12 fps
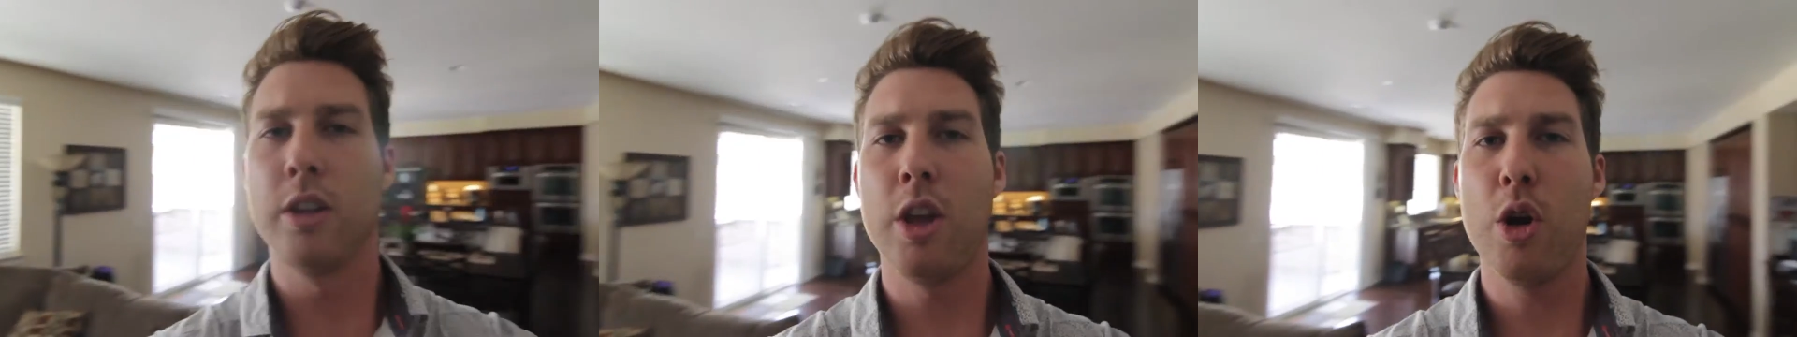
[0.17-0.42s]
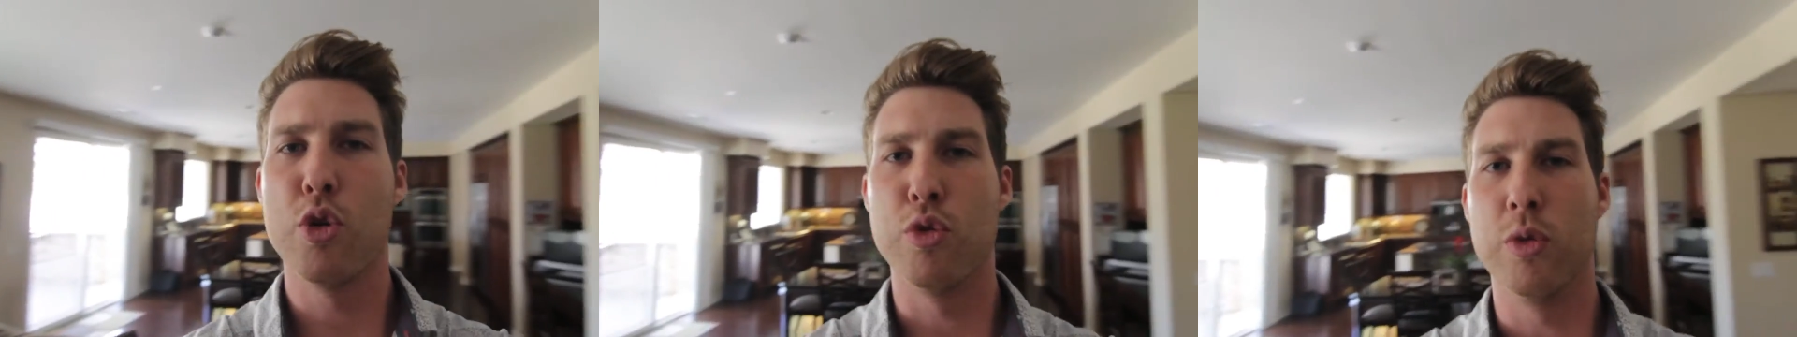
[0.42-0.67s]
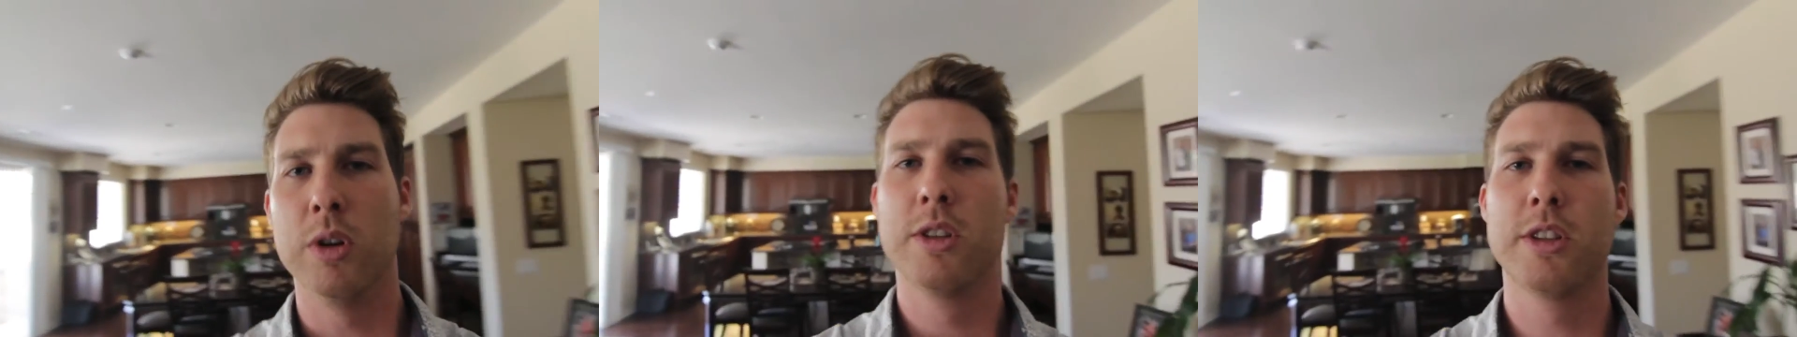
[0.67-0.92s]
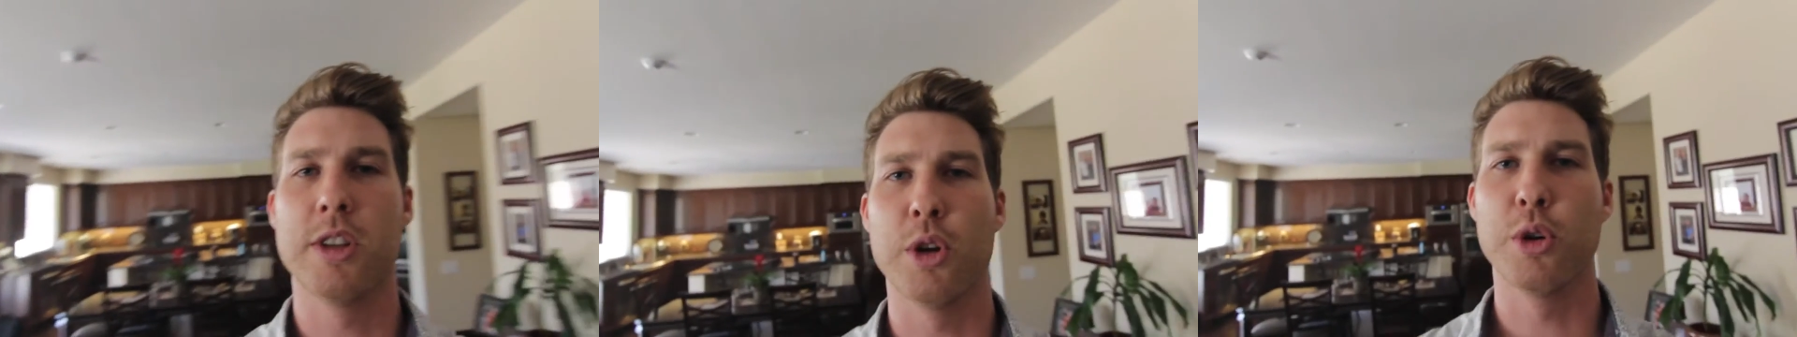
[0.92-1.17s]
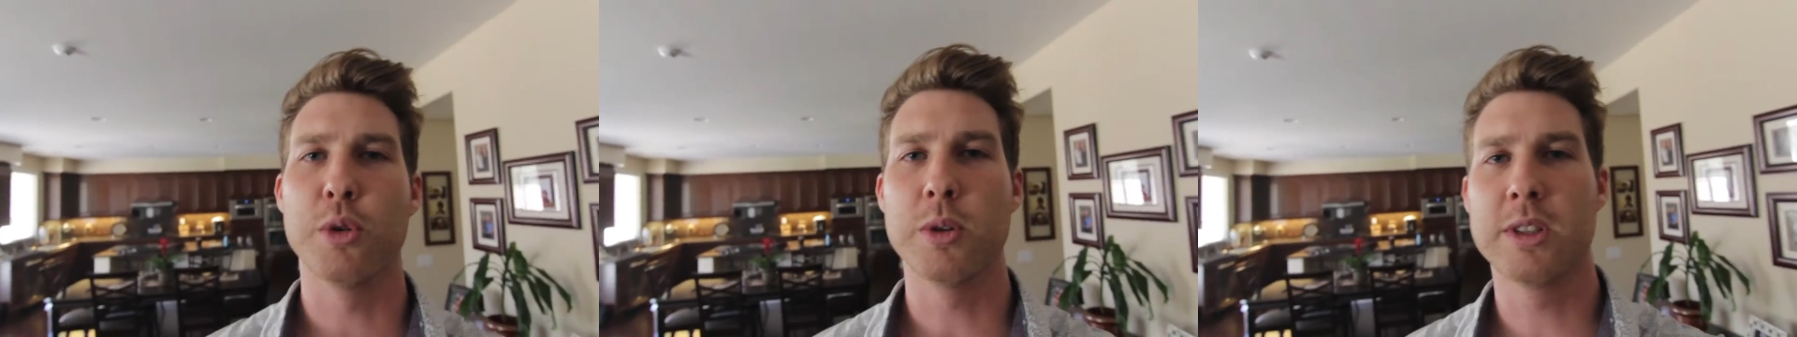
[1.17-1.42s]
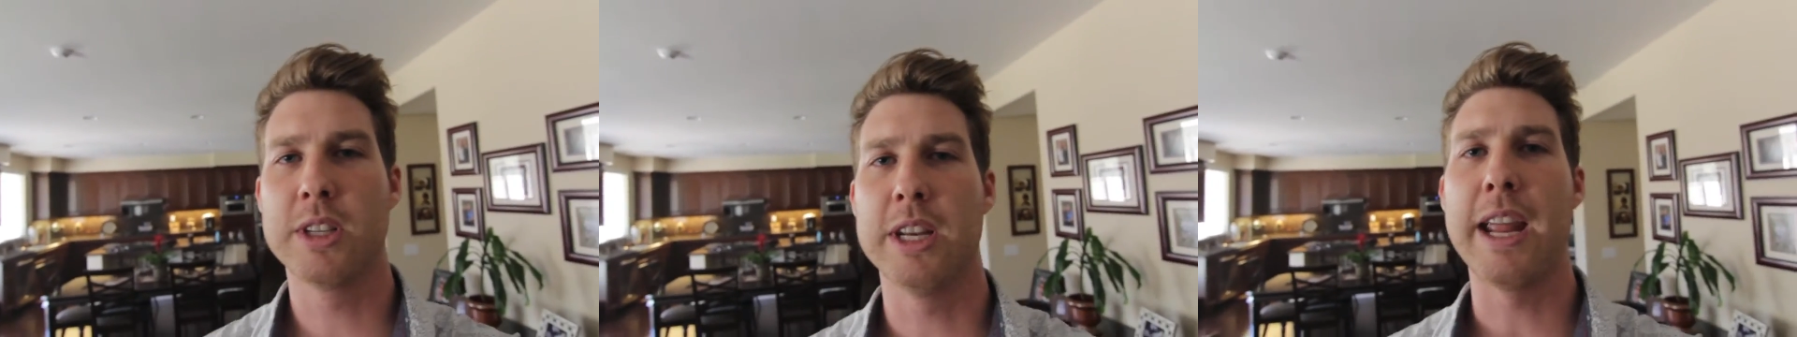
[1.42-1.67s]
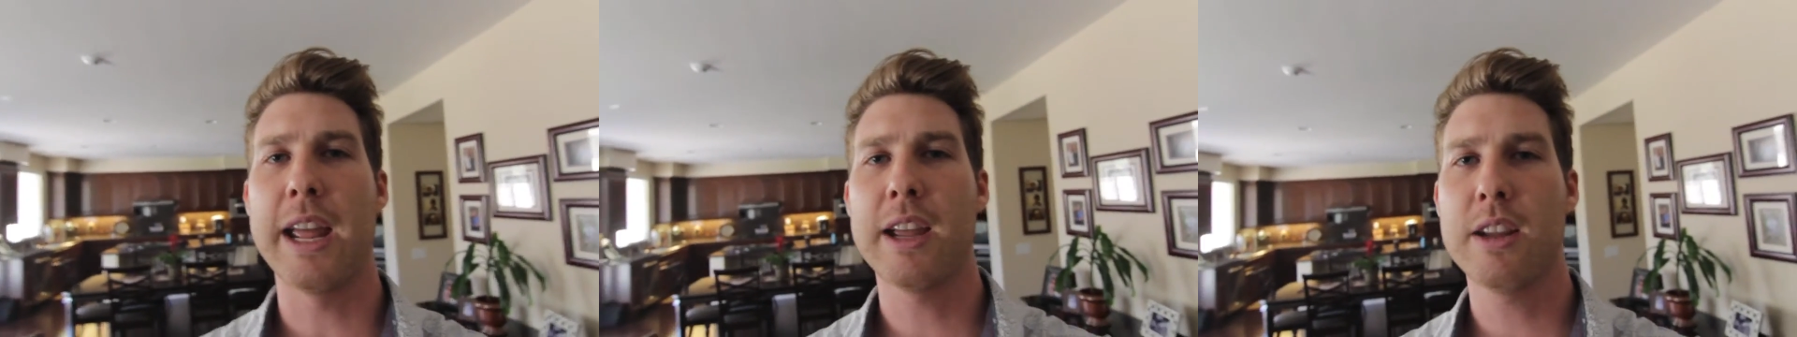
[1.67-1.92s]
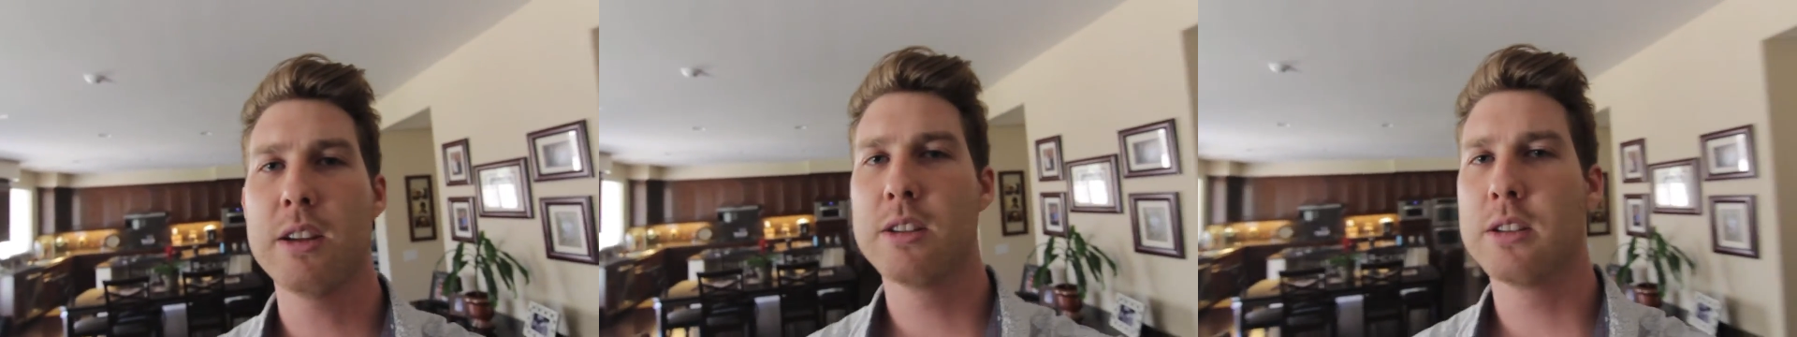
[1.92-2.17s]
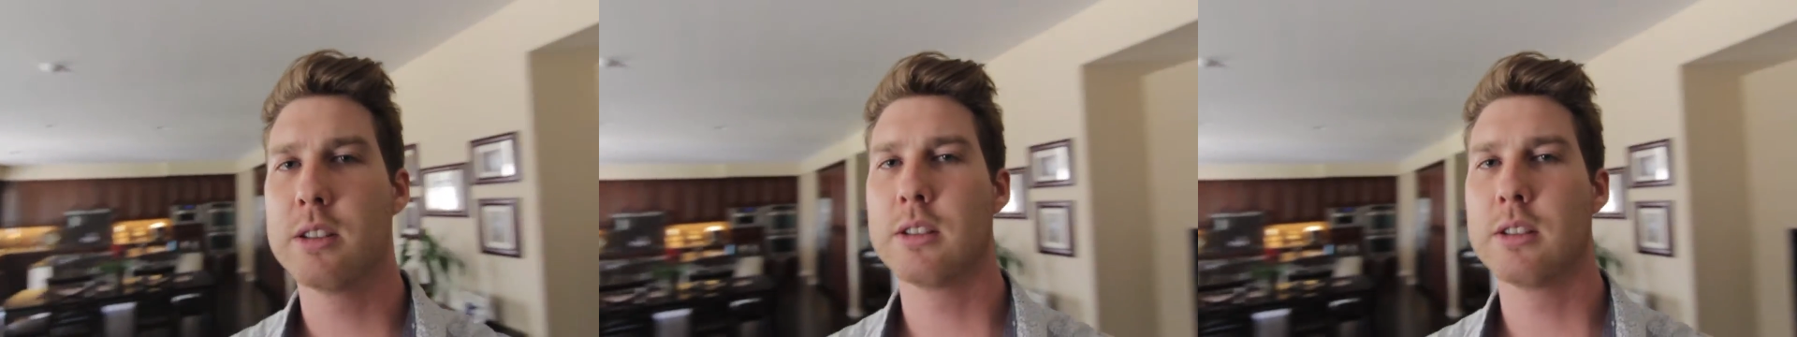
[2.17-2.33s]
Yo, so today